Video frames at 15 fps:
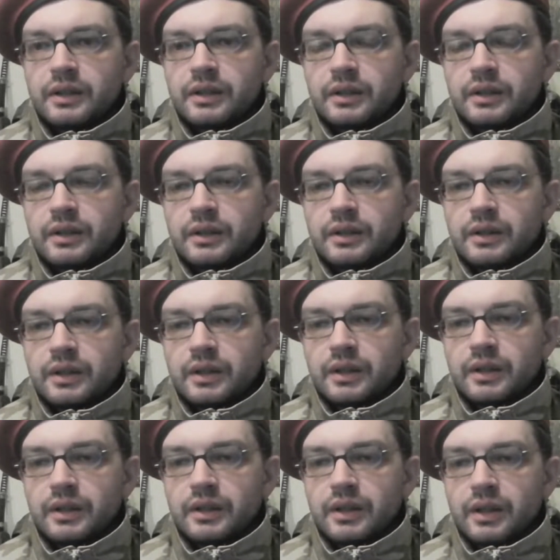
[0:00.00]

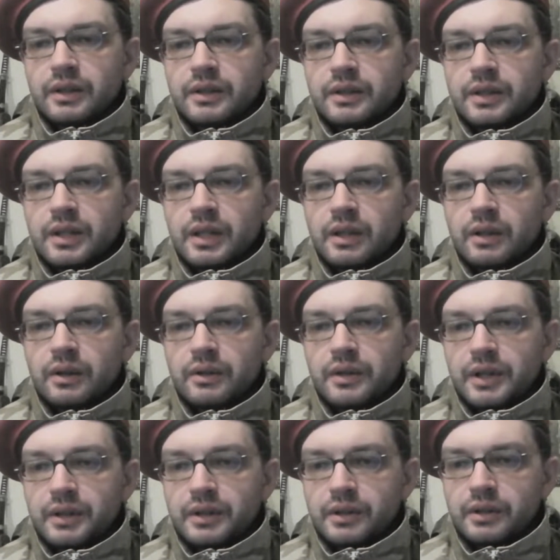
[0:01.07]
they are still
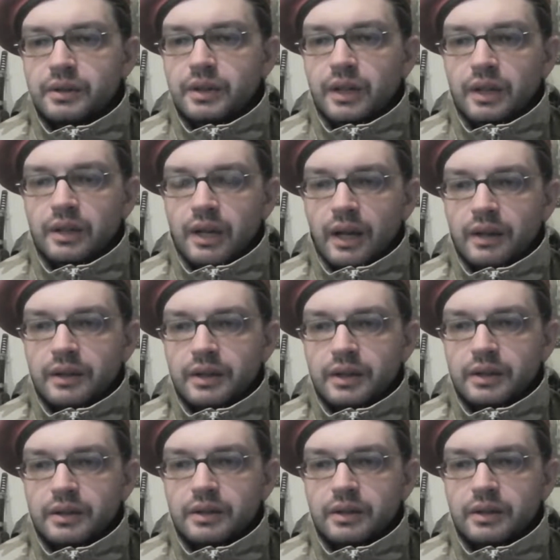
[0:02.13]
oriented to the Atlantic.